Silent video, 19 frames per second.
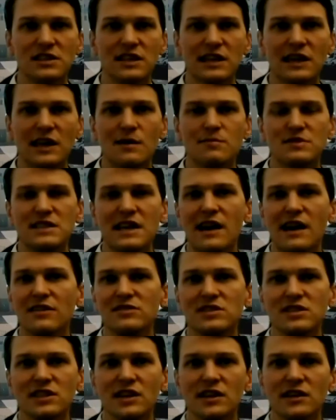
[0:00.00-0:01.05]
It comes down
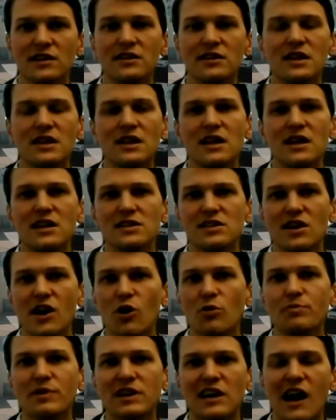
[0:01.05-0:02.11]
to
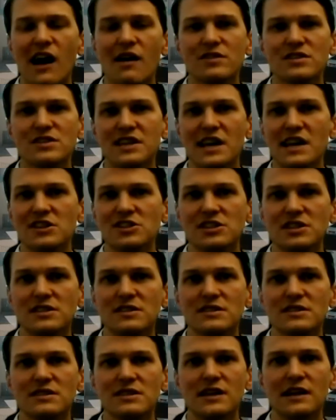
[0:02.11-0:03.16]
open conversations.